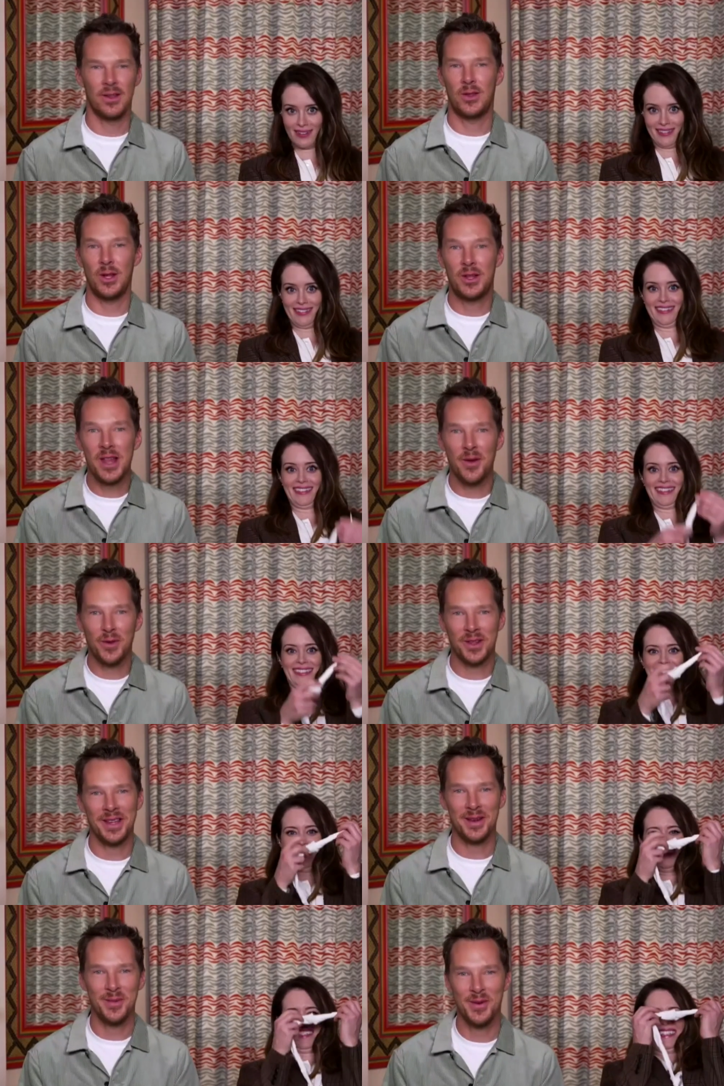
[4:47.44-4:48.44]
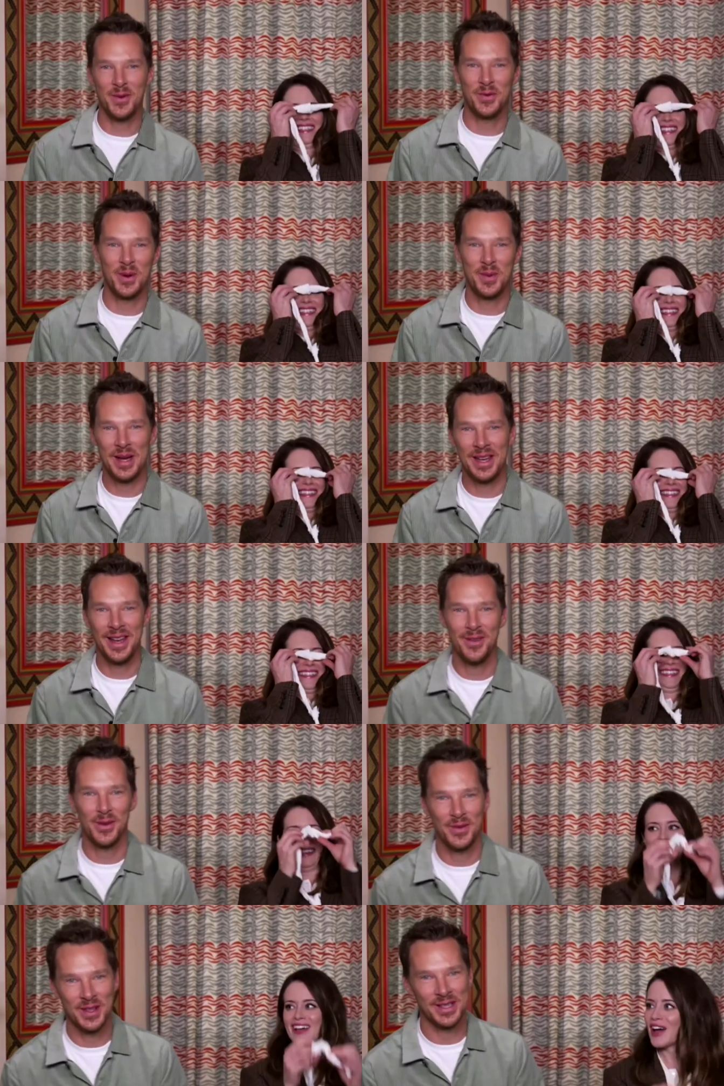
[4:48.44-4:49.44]
Speaker 1: She's never seen a Marvel film. I
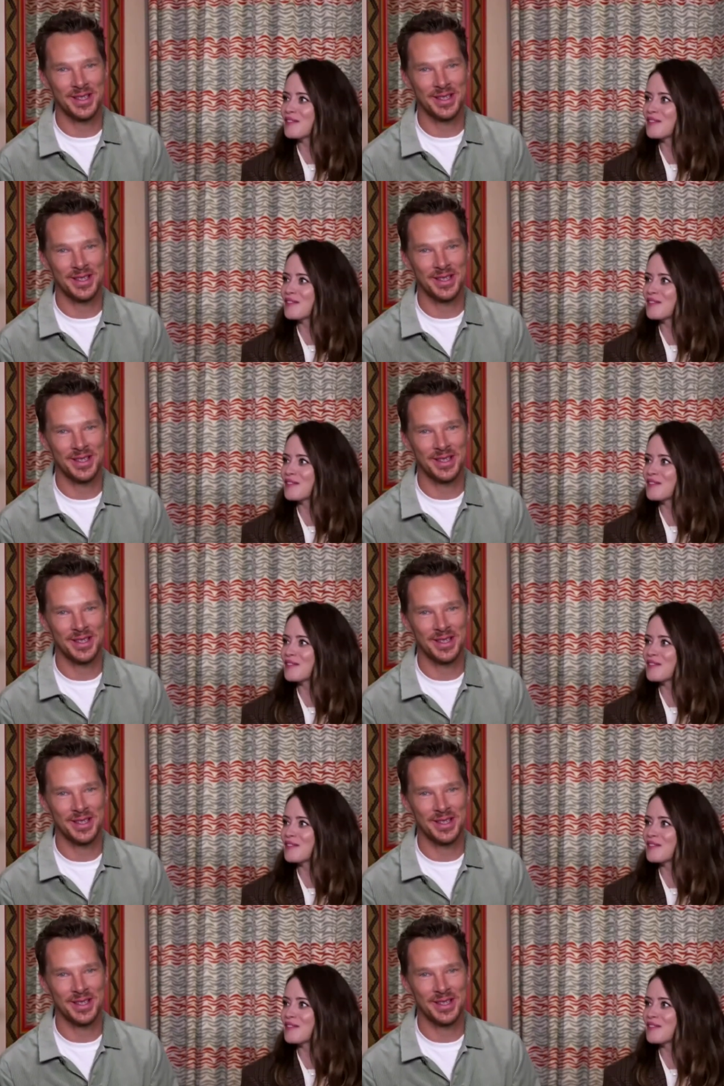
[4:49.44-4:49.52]
love it.